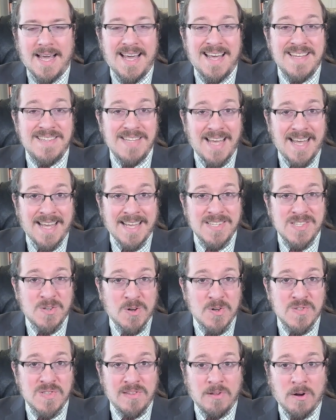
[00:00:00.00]
As x
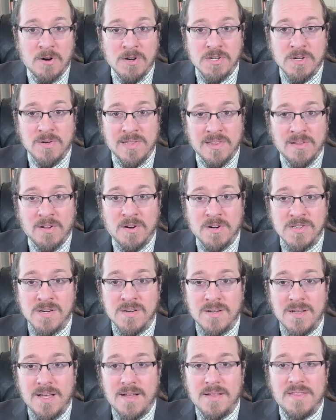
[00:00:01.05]
grows larger and
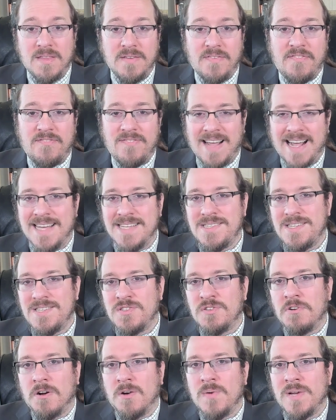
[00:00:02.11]
larger, the
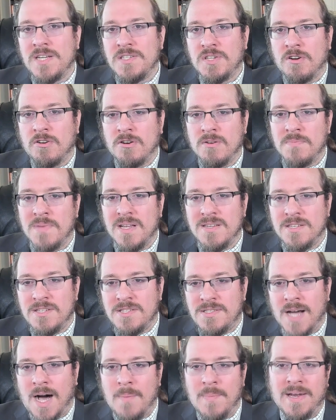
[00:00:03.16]
fastest growing term
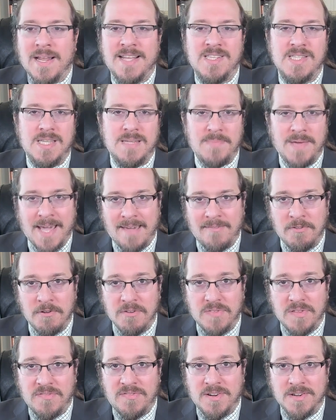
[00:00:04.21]
dominates the behavior
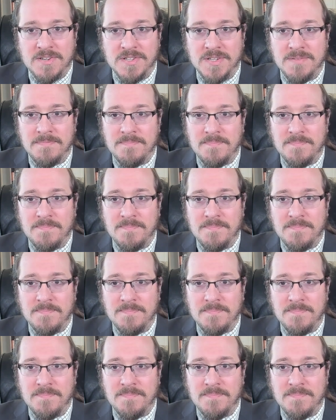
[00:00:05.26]
of the function.